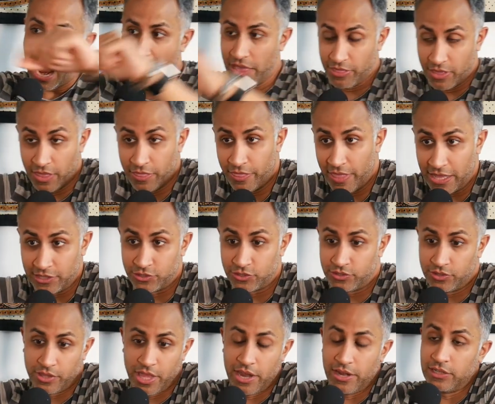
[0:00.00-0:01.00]
And
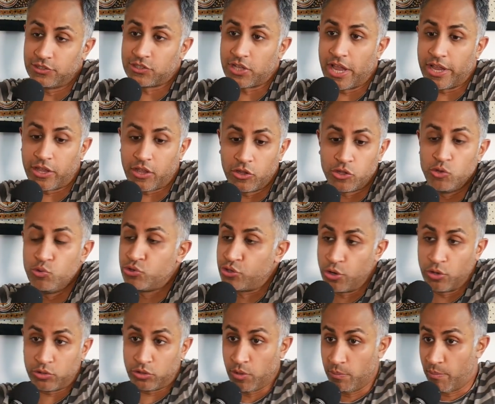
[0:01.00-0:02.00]
then it's like you
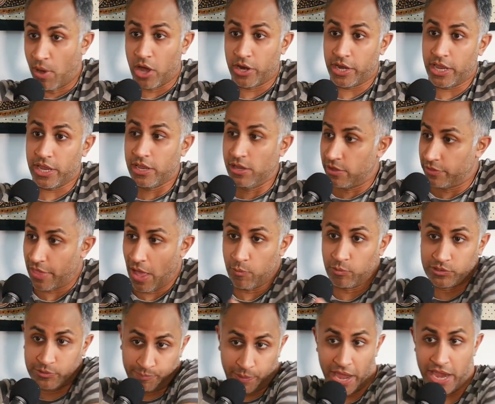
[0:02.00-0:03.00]
took the money that
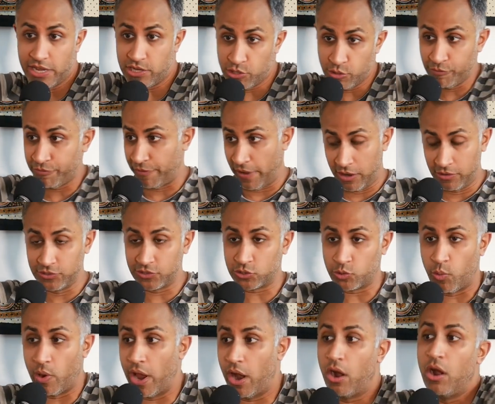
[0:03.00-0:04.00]
was paid to you fair and
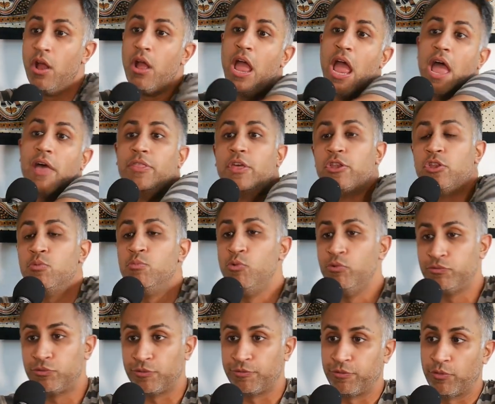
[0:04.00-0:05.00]
square, and then you
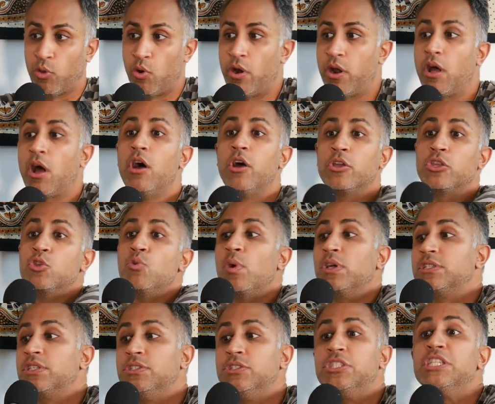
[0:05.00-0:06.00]
moved to Florida. You
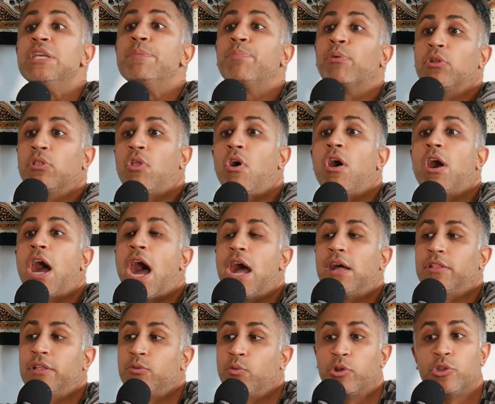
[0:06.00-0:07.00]
went to deeper Long
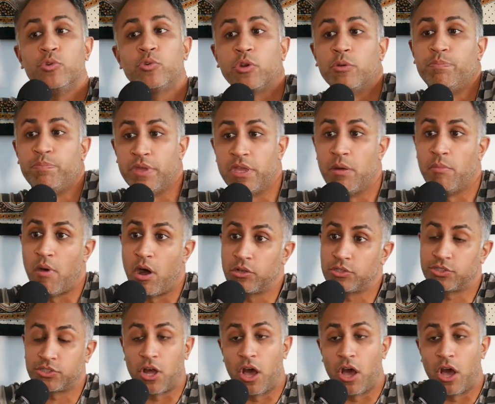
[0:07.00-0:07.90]
Island where you could be amongst